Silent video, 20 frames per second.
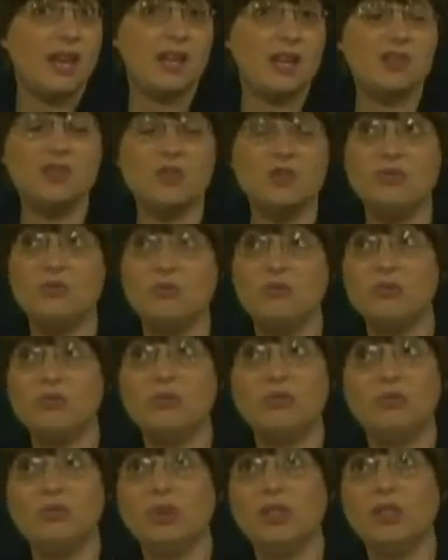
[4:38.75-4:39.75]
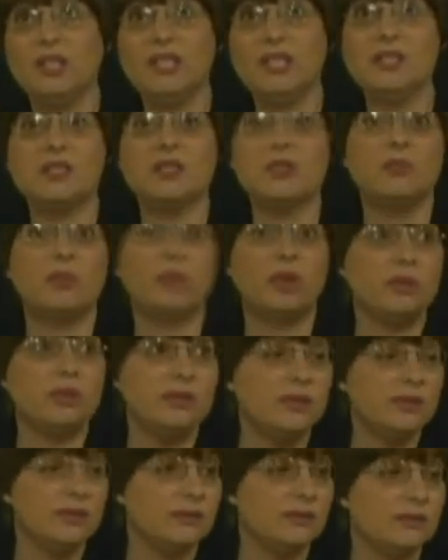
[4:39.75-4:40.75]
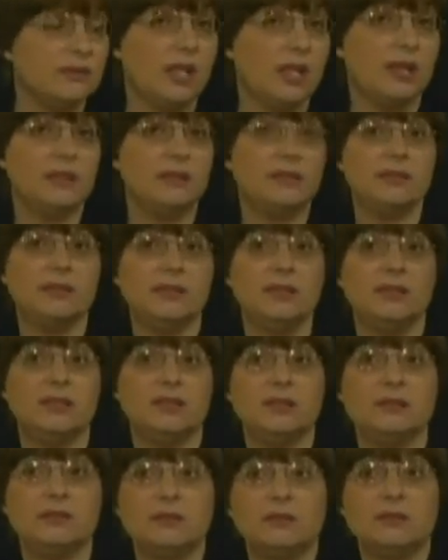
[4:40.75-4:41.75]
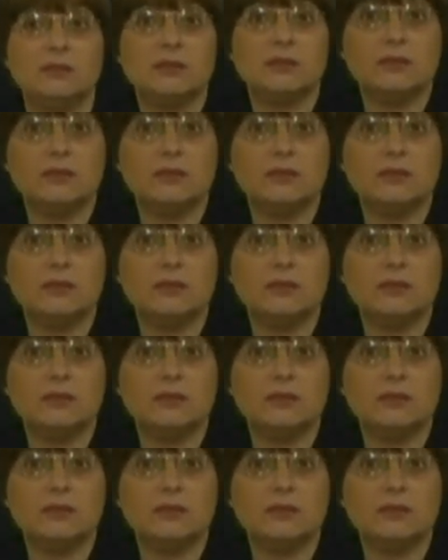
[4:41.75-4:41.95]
as you release the burdens of life and